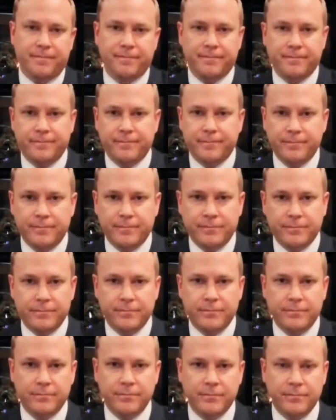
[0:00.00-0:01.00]
We're talking a
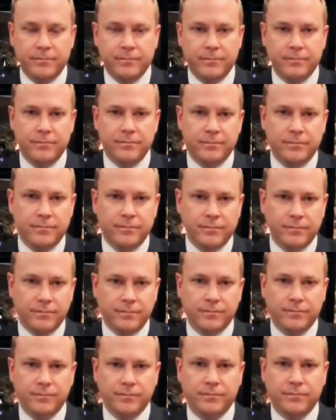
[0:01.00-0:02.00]
lot about
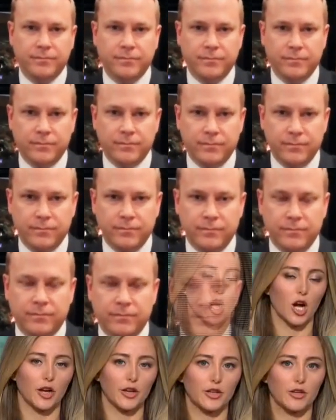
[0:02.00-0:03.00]
correlations, Kevin. I think we have a
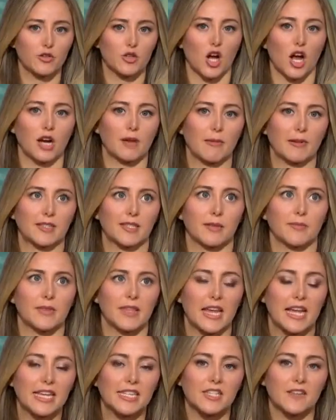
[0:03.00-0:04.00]
great chart, and you talk about
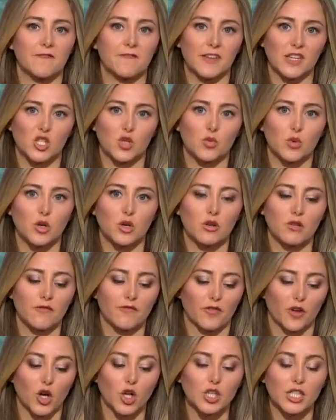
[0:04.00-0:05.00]
some of the
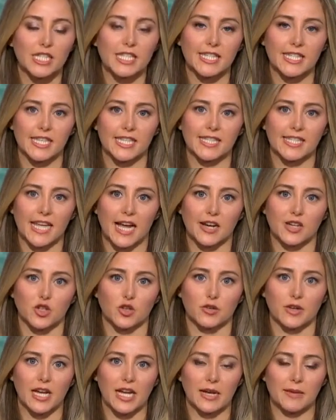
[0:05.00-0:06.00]
individual versus the
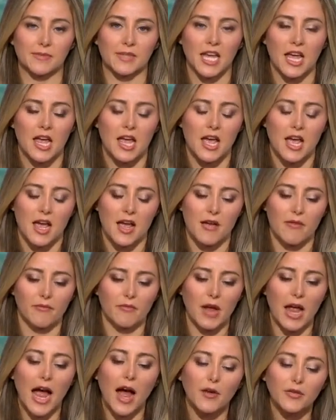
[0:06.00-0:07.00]
sector names.
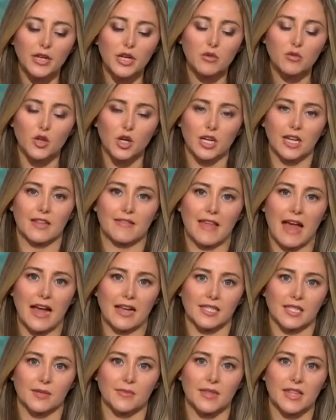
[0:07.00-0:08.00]
How do you look at
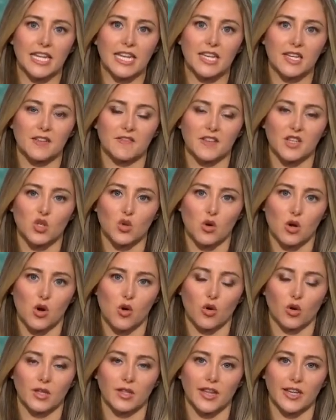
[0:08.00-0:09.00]
that, some of the
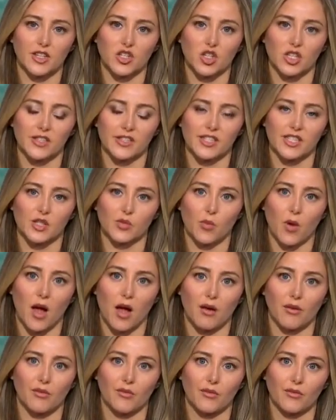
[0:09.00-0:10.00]
individual correlations as
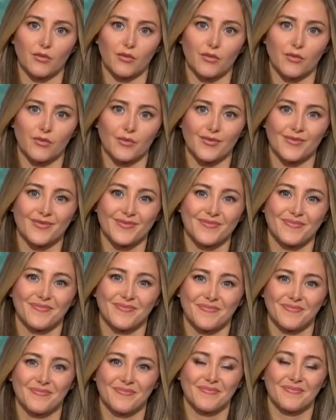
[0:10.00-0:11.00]
well?
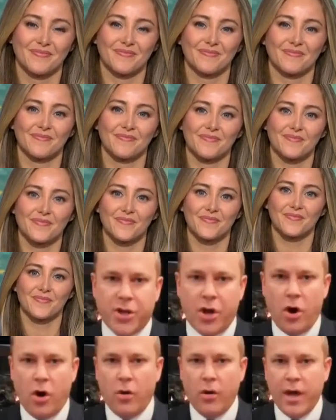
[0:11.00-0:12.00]
Yeah,
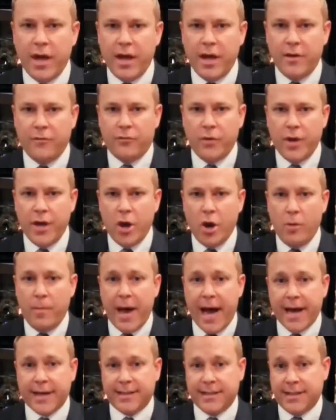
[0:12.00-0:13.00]
so if we go
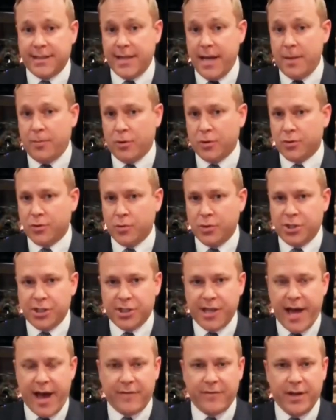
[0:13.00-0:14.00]
back to staples, which
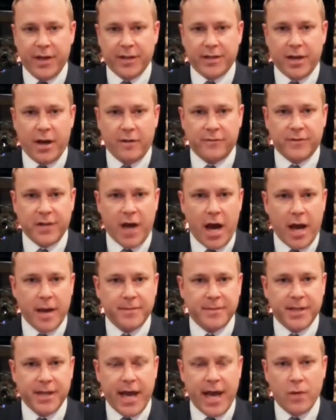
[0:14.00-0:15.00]
is having a tough
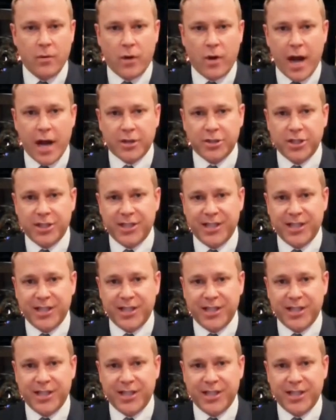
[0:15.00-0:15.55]
time today, we're actually